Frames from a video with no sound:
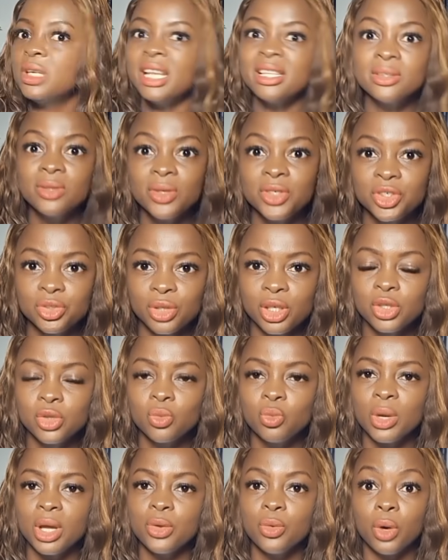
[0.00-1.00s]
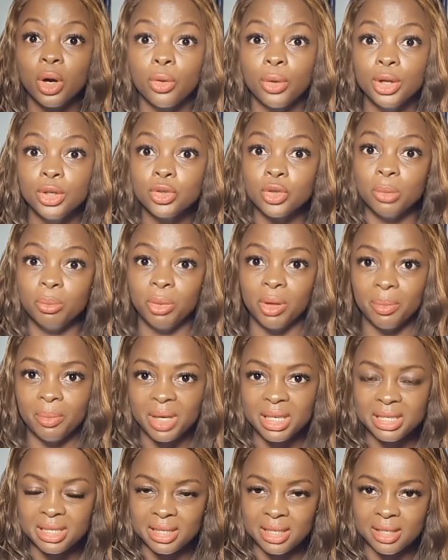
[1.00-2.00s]
let's go straight to where you are going to
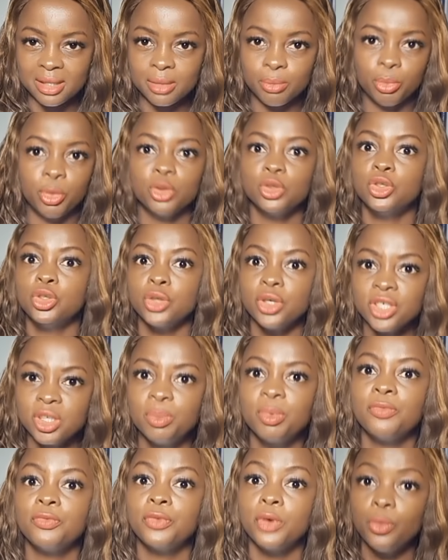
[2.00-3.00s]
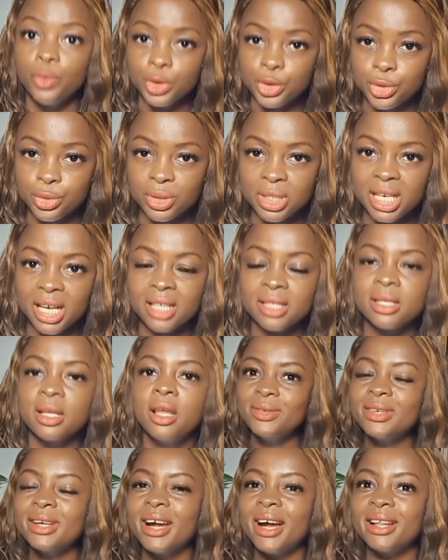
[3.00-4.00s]
implement this. But just before we do that,
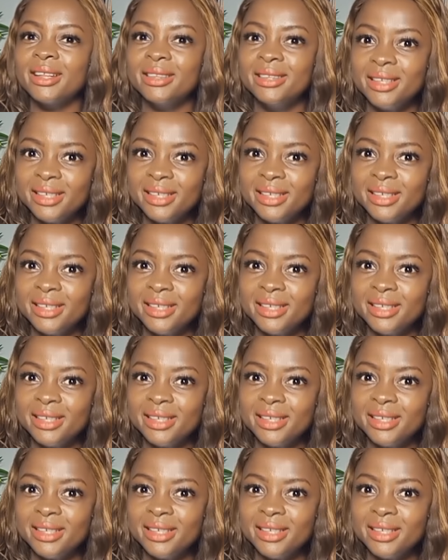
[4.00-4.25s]
look at